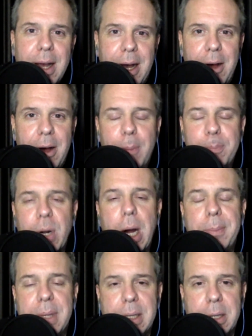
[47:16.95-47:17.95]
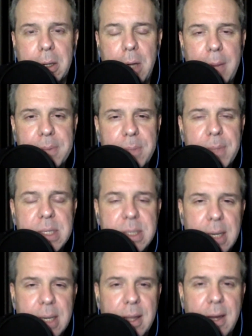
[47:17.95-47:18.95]
I'm probably a little
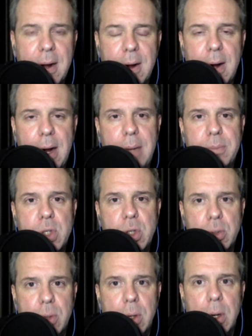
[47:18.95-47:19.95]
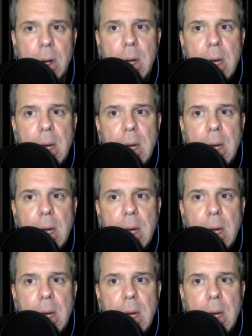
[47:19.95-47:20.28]
optimistic there, I'm sure,